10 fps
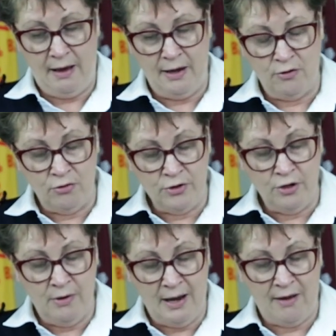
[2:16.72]
and all
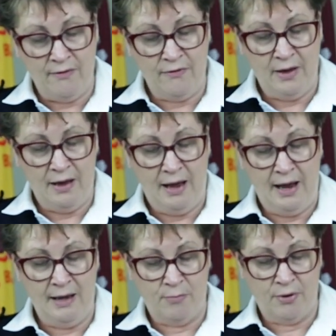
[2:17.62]
you love
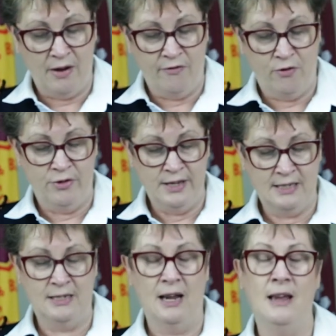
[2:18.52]
and pray for this
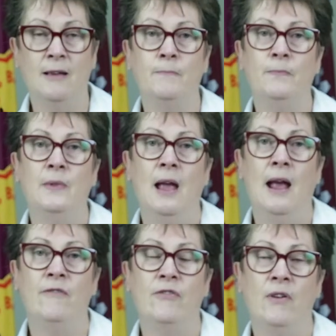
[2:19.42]
day
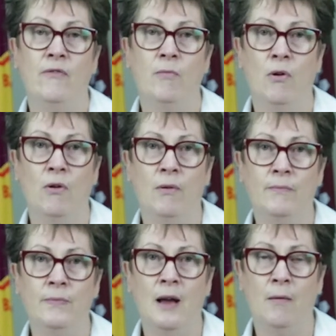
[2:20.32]
and forevermore.
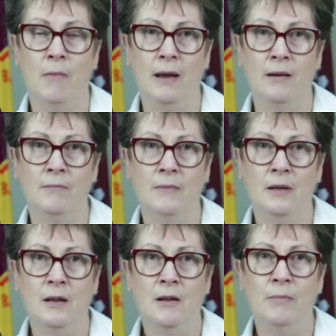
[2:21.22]
Amen.
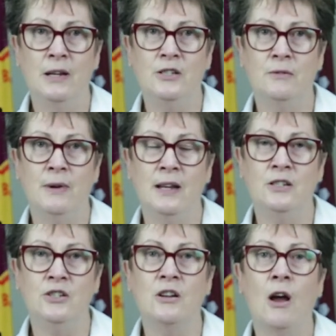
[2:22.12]
Bless you
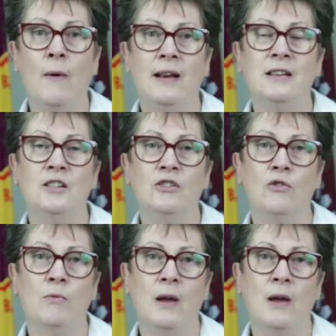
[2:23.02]
each as you go out into your